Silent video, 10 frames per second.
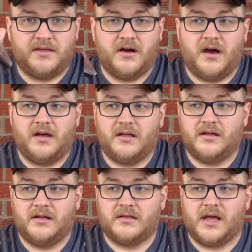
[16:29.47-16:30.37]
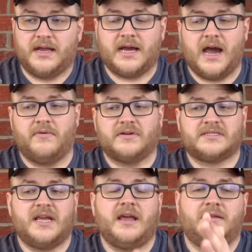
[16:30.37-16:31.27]
The Like I was
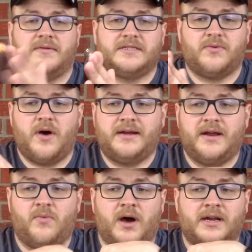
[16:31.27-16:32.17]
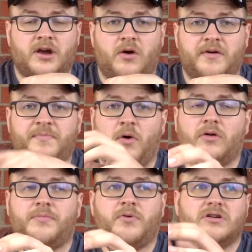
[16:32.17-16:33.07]
saying, the reason why I didn't want to go with
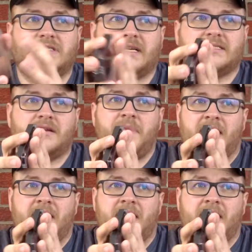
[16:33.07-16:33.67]
Polar Pro is because they're